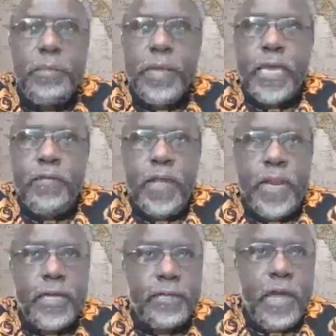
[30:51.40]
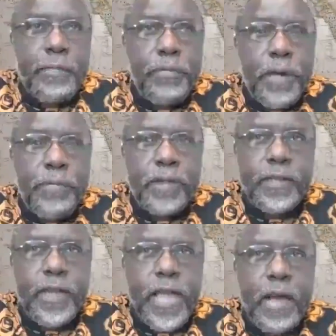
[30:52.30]
Let me give you an example. I met
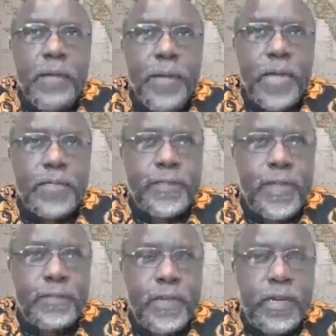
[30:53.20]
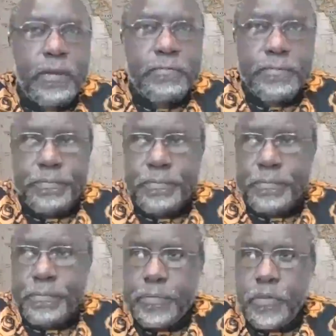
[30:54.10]
a young man in Tanzania
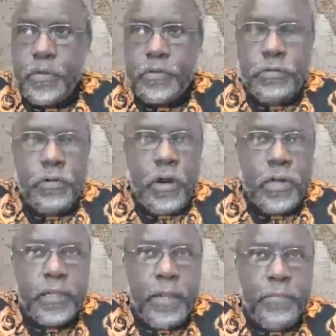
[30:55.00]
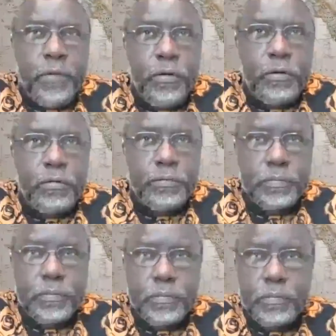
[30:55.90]
not too long time ago.
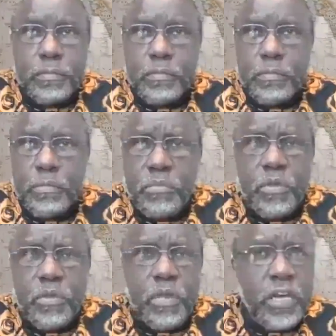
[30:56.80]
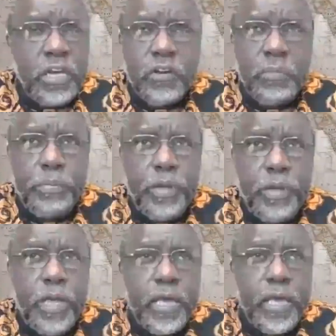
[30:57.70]
He told
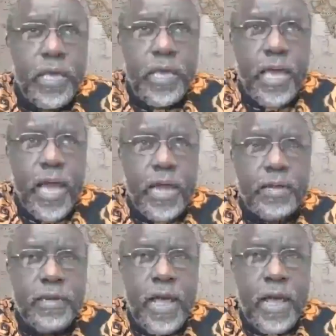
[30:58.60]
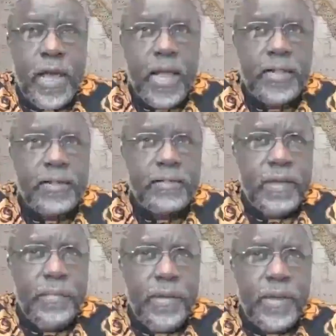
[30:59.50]
me he had gotten
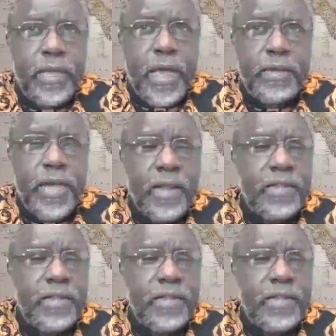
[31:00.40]
some money, had